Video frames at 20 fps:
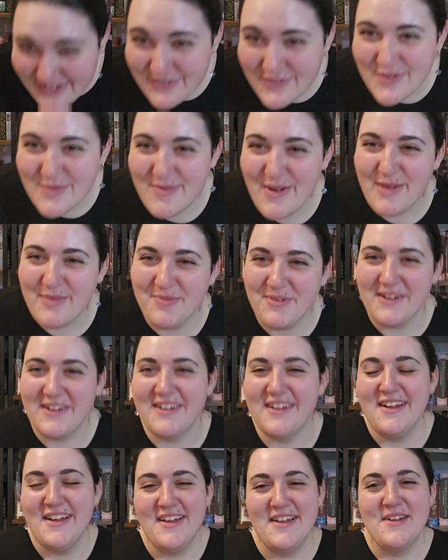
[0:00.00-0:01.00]

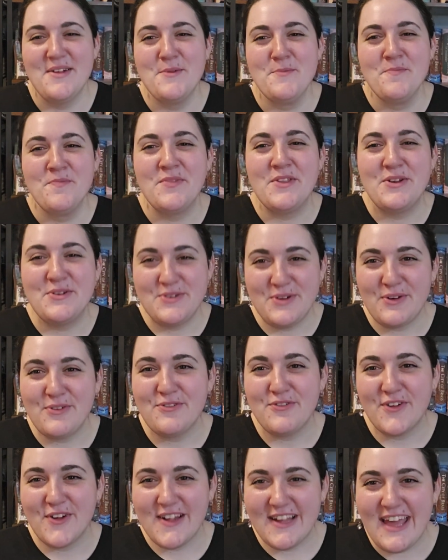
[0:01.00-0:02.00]
unremember who
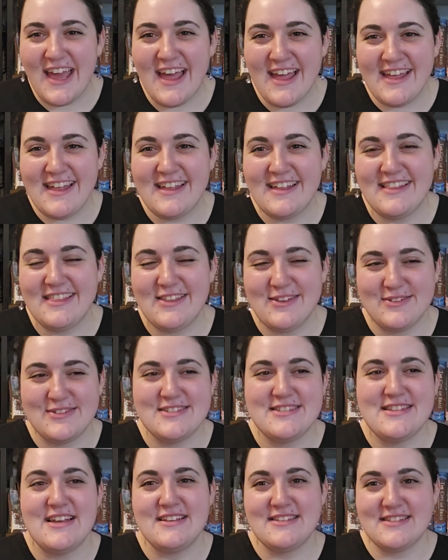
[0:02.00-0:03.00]
don't forget
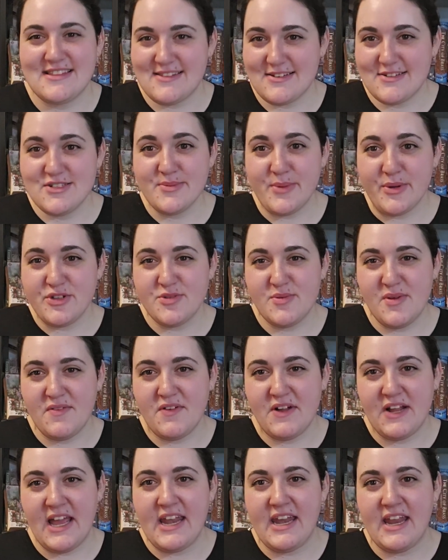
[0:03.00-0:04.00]
those things that they're supposed to be
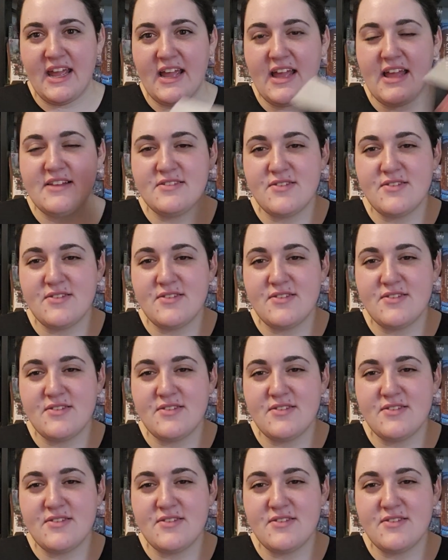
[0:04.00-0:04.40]
forgetting.